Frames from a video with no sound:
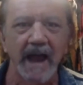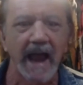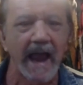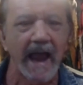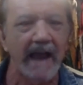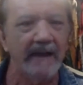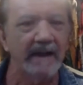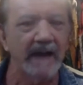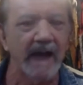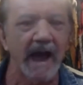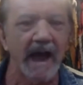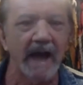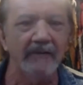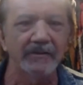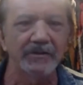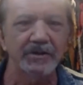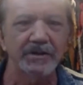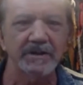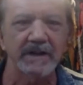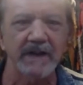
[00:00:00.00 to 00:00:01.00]
And I
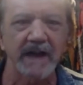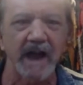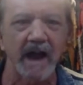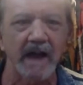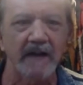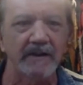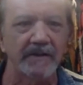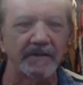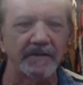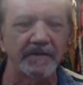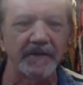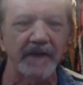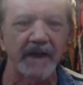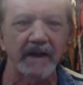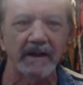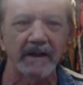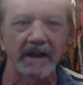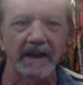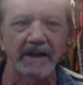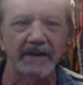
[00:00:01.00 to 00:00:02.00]
just kind of
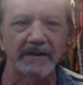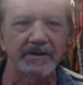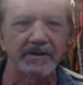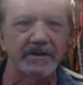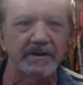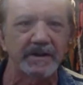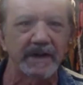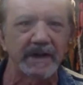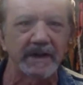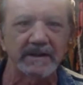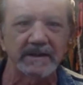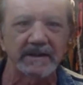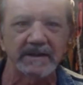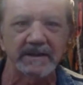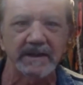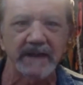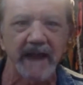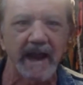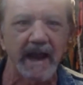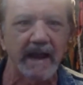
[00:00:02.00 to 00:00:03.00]
fell into
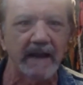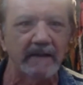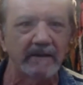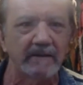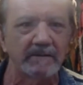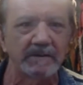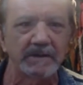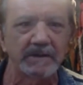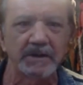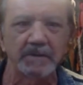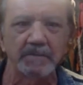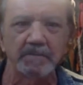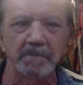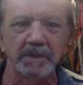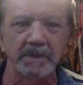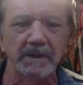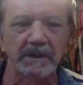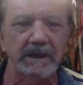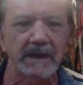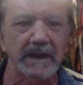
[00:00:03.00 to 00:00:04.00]
this, and
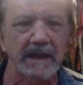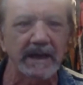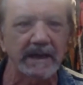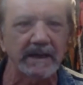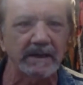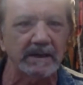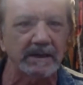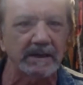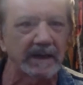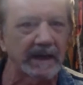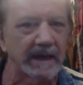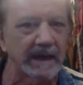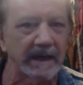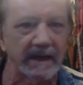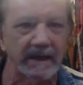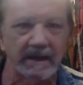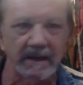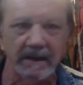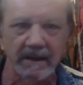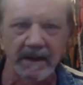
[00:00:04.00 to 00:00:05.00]

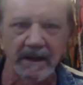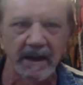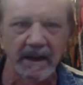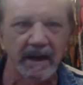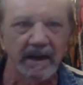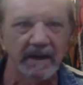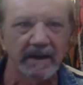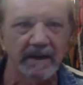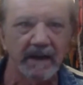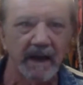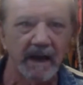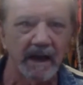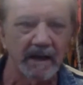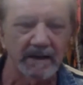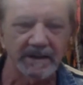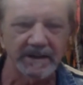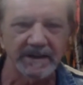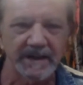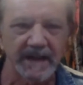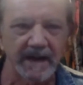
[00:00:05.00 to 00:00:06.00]
completely
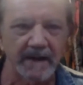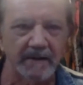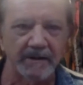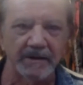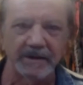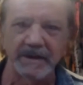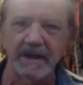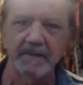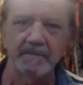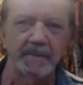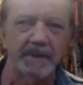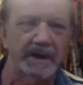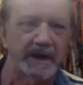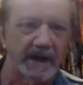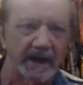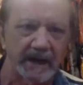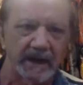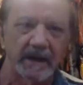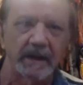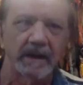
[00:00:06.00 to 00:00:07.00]

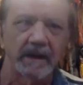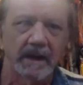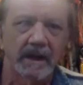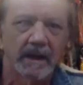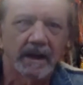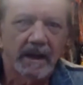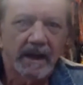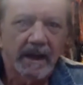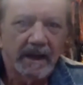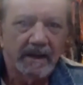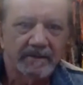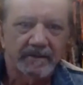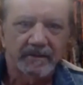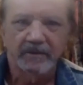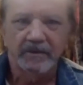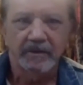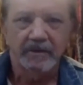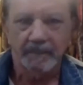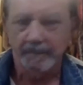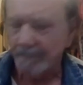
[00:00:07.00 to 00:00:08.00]
serendipity,
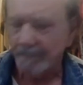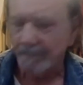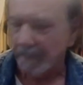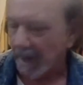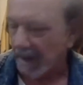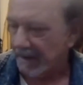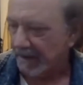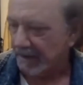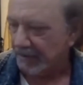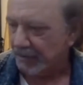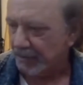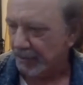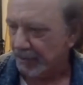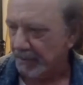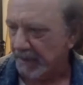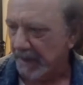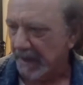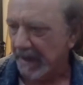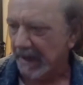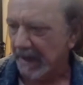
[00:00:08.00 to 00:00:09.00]
by the true
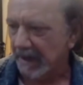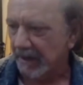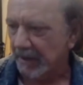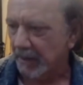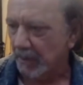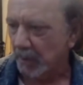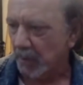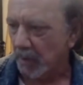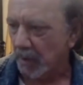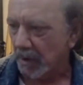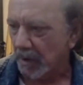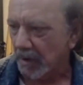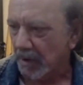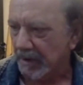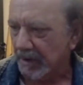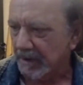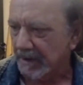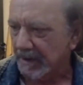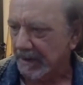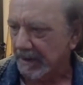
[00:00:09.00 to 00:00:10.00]
meaning of the word.